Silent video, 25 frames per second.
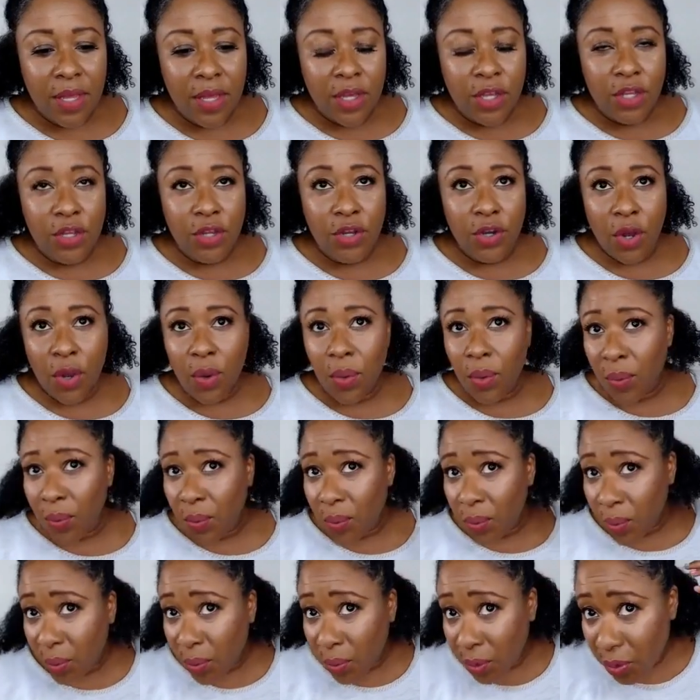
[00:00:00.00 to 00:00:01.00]
you know,
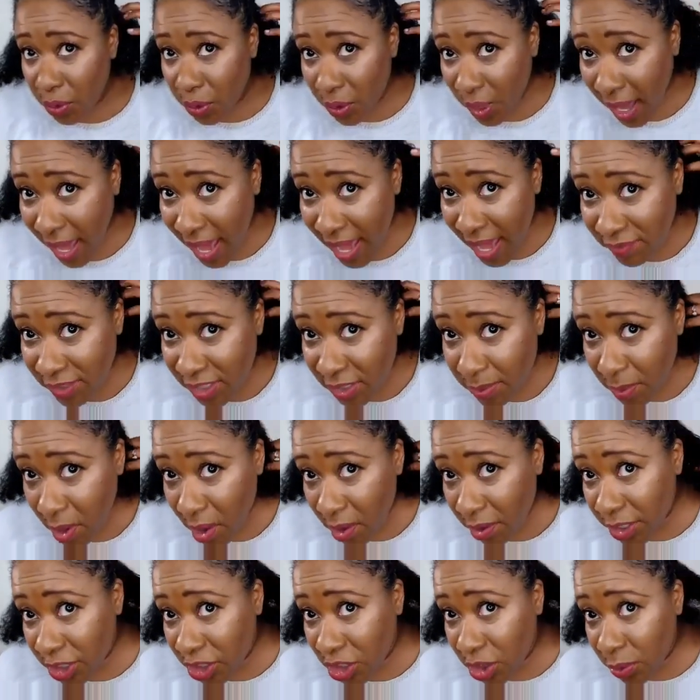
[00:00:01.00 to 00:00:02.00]
I have a small
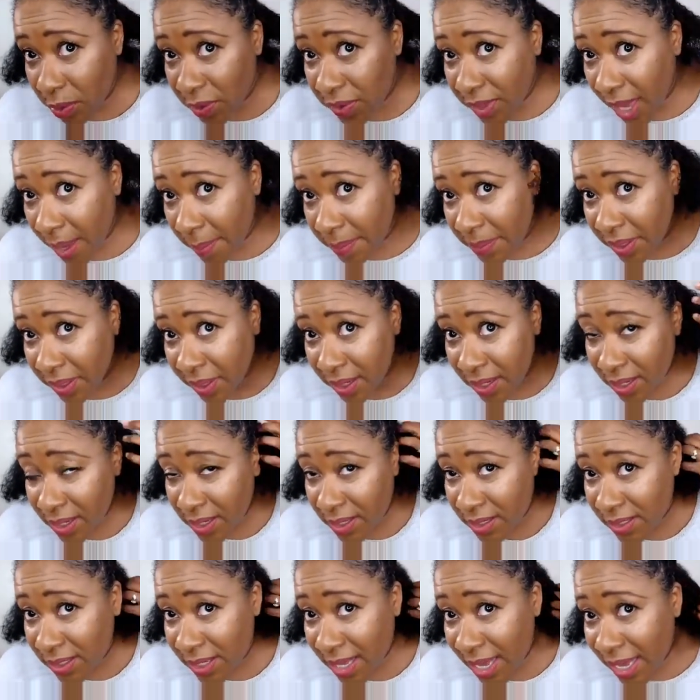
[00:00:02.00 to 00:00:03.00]
issue with that
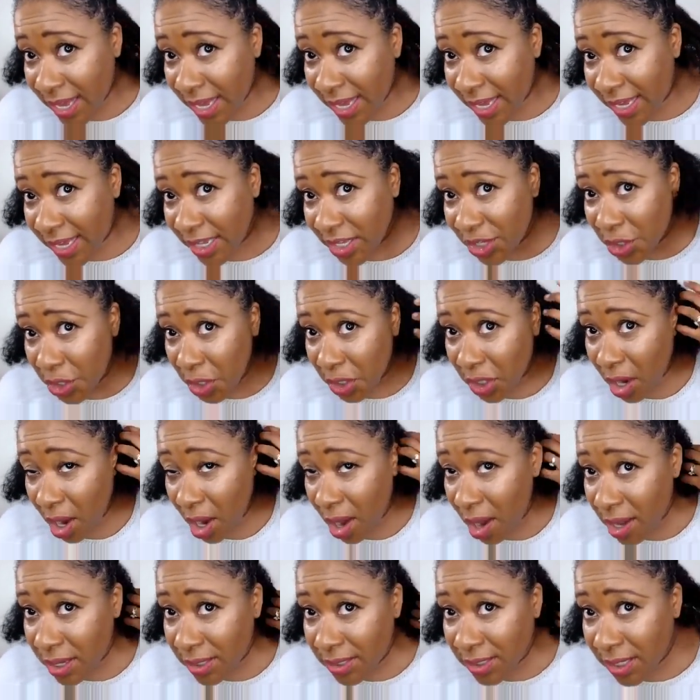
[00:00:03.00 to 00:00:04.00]
because you're
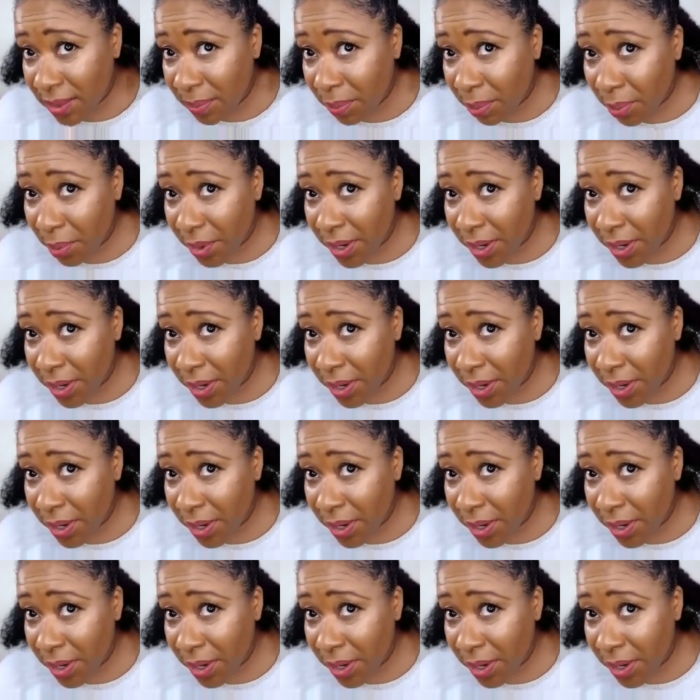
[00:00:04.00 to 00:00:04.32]
causing